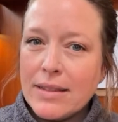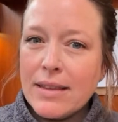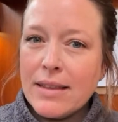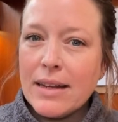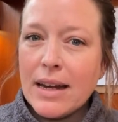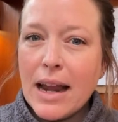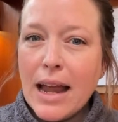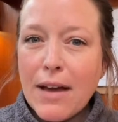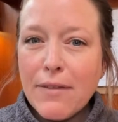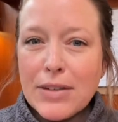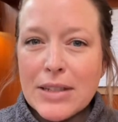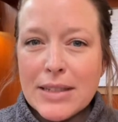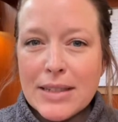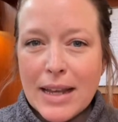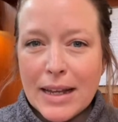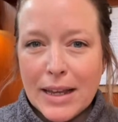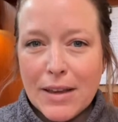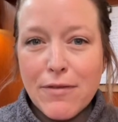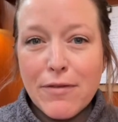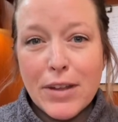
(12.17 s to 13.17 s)
And then I have a
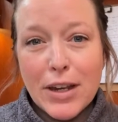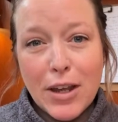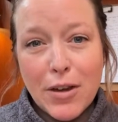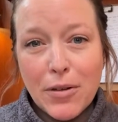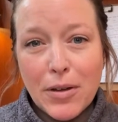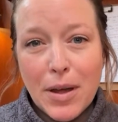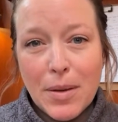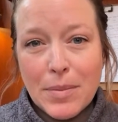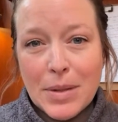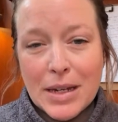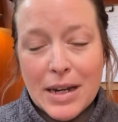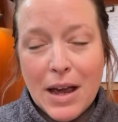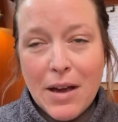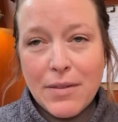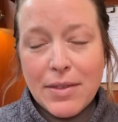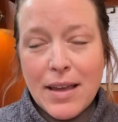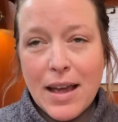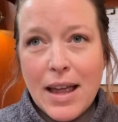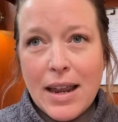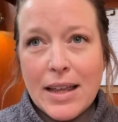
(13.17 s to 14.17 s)
second video coming
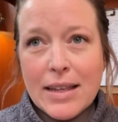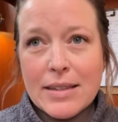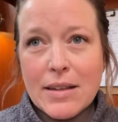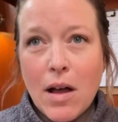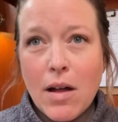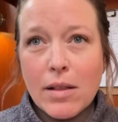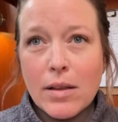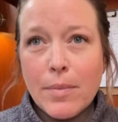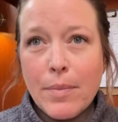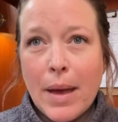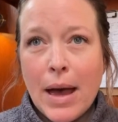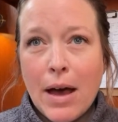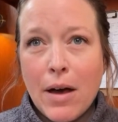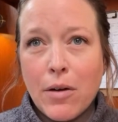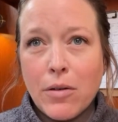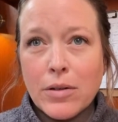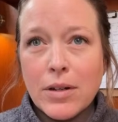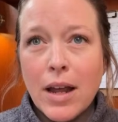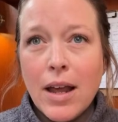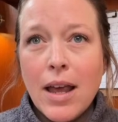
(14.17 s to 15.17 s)
out that is all about